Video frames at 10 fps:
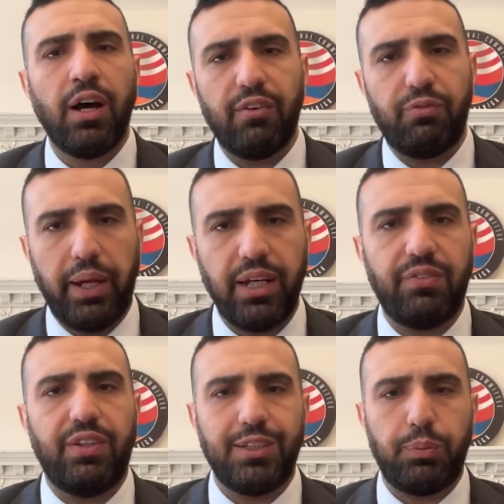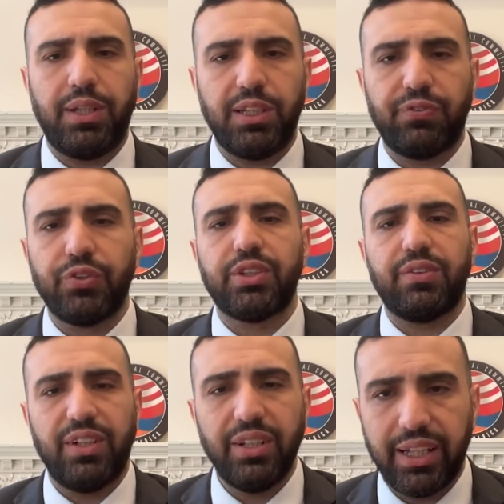of many of these peaceful
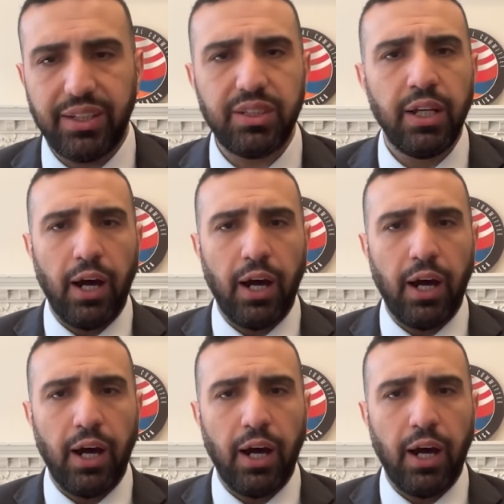civilians.